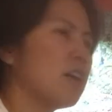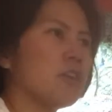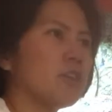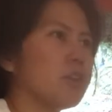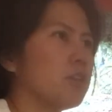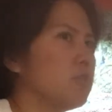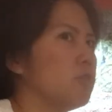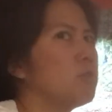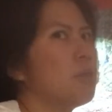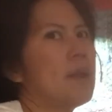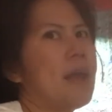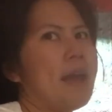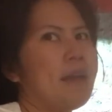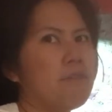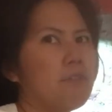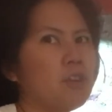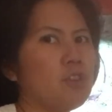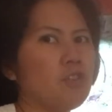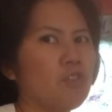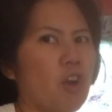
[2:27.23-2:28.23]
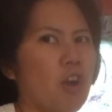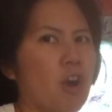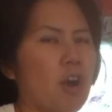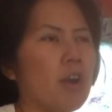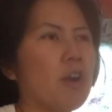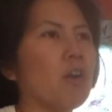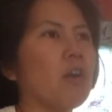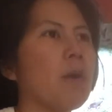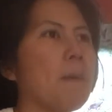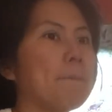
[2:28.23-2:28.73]
can use whatever
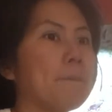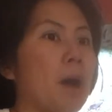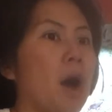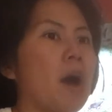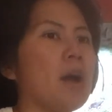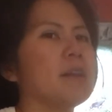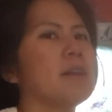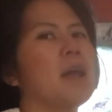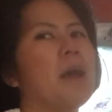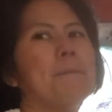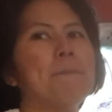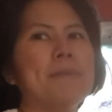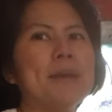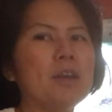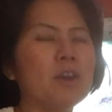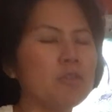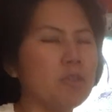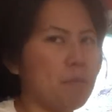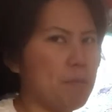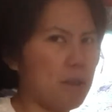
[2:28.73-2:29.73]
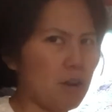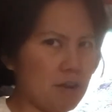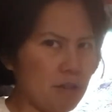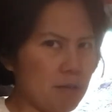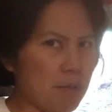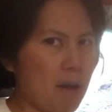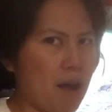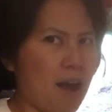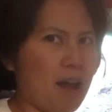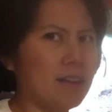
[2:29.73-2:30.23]
jar, pot, the bigger the
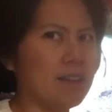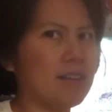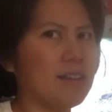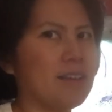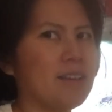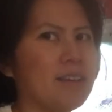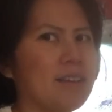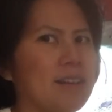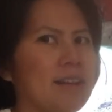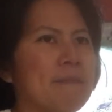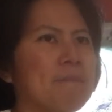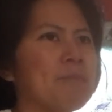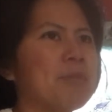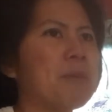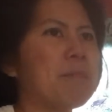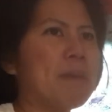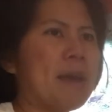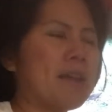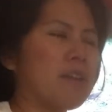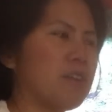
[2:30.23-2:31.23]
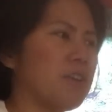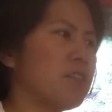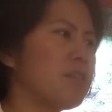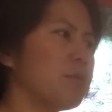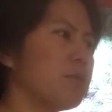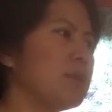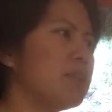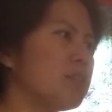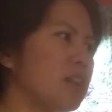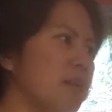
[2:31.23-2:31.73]
pot, the better. The
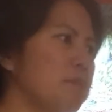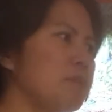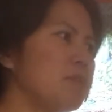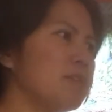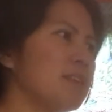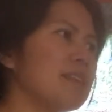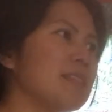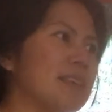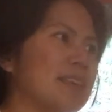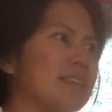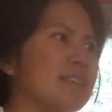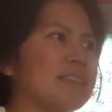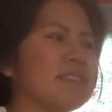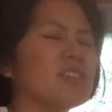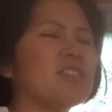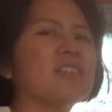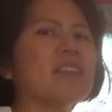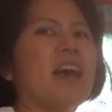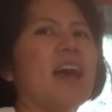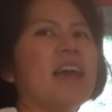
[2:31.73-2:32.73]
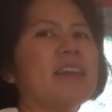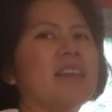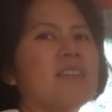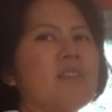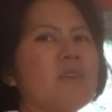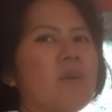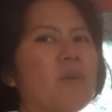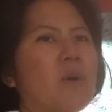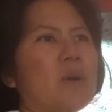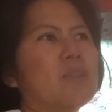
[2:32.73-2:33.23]
reason I'm using this is because I
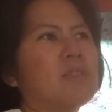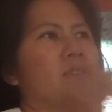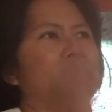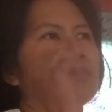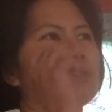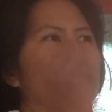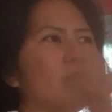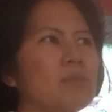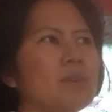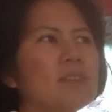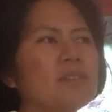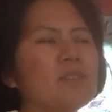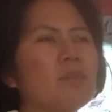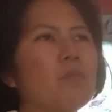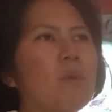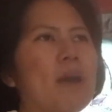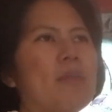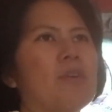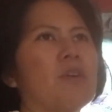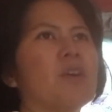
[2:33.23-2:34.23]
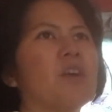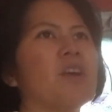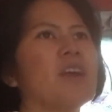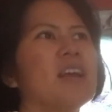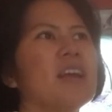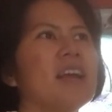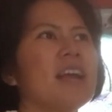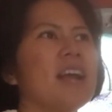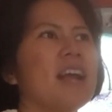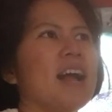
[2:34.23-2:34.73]
know as soon as the weather,
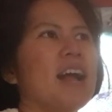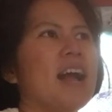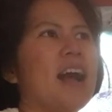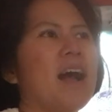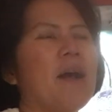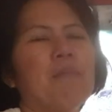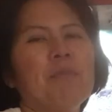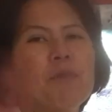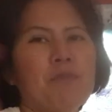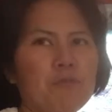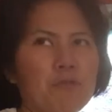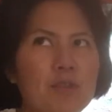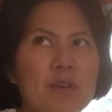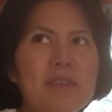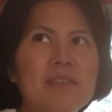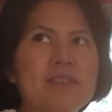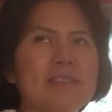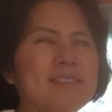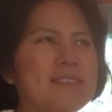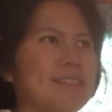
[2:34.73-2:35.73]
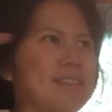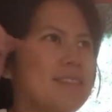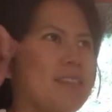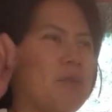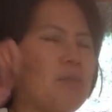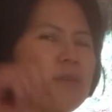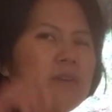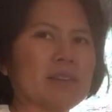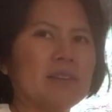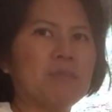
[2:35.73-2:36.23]
the freeze that
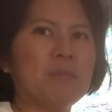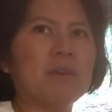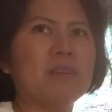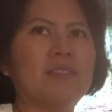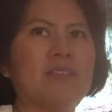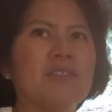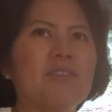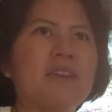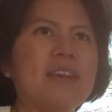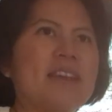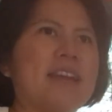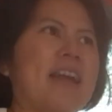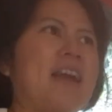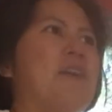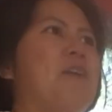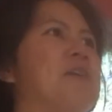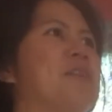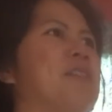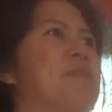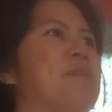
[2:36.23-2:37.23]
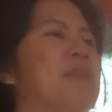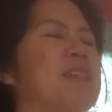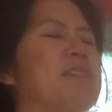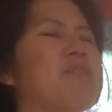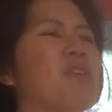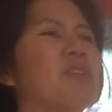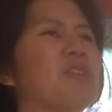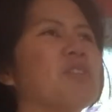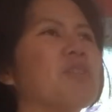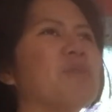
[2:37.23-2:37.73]
we're experiencing right now in the middle of
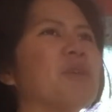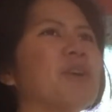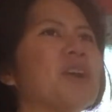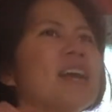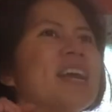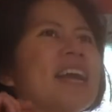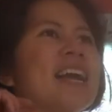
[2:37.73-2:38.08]
October,